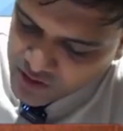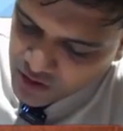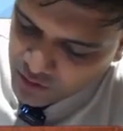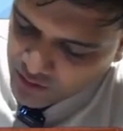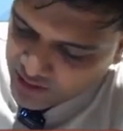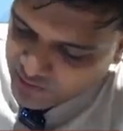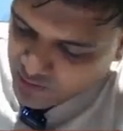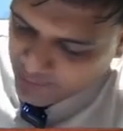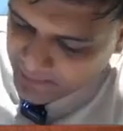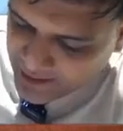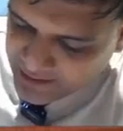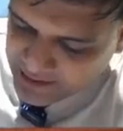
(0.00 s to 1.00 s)
Okay, it's
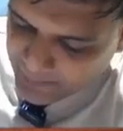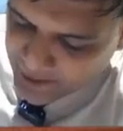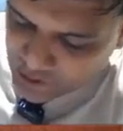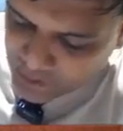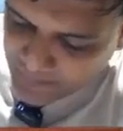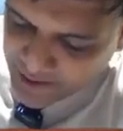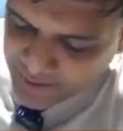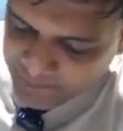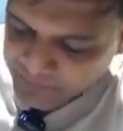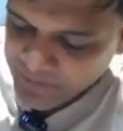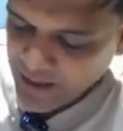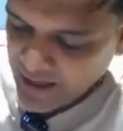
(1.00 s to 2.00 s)
completing the particular part,
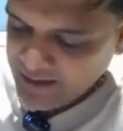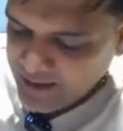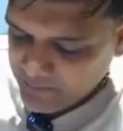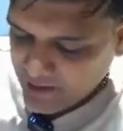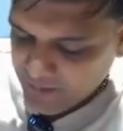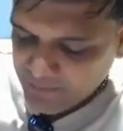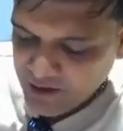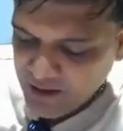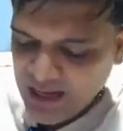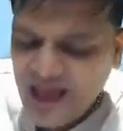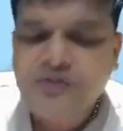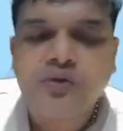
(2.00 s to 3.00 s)
and this becomes the
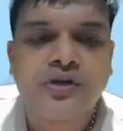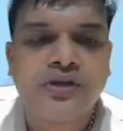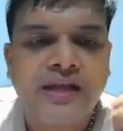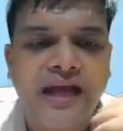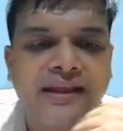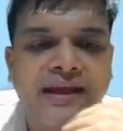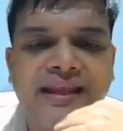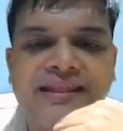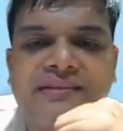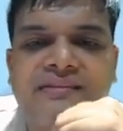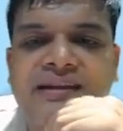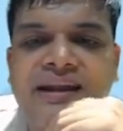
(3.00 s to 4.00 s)
last question. And again,
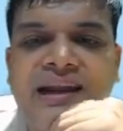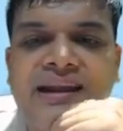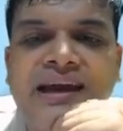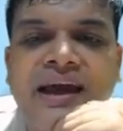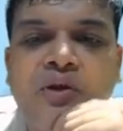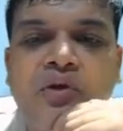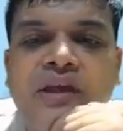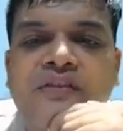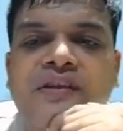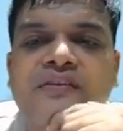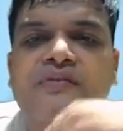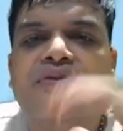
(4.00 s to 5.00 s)
this is an LDR. Okay,
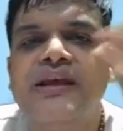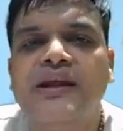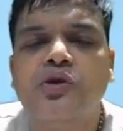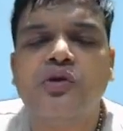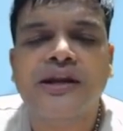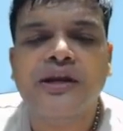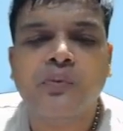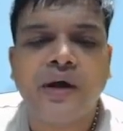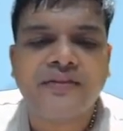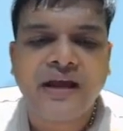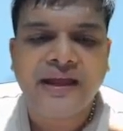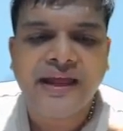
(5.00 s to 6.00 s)
this need to read
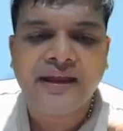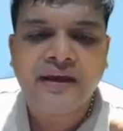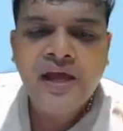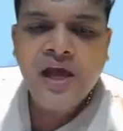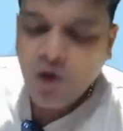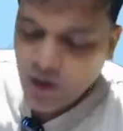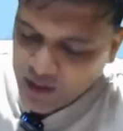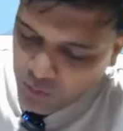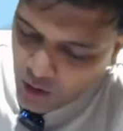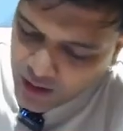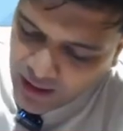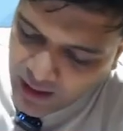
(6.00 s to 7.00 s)
once again. Okay,
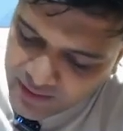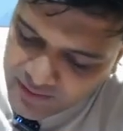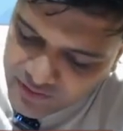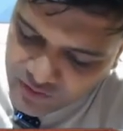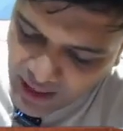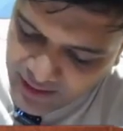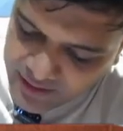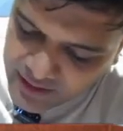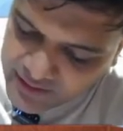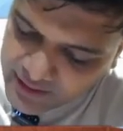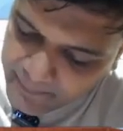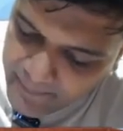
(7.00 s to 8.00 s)
what are the
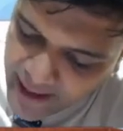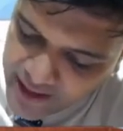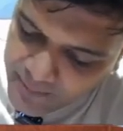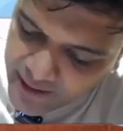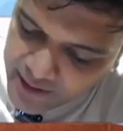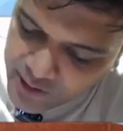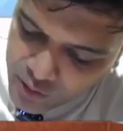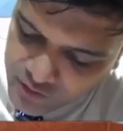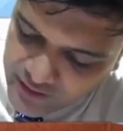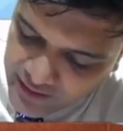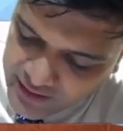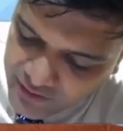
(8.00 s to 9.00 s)
strategic management
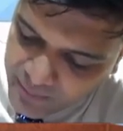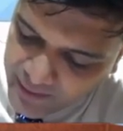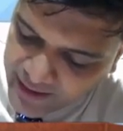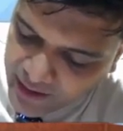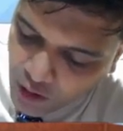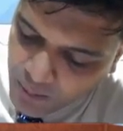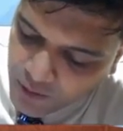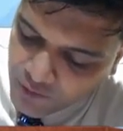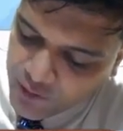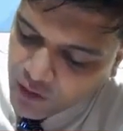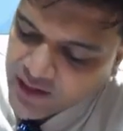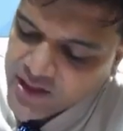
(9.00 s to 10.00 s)
used in government and
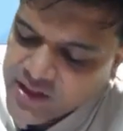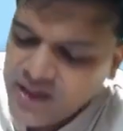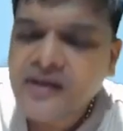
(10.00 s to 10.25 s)
non-profit organization?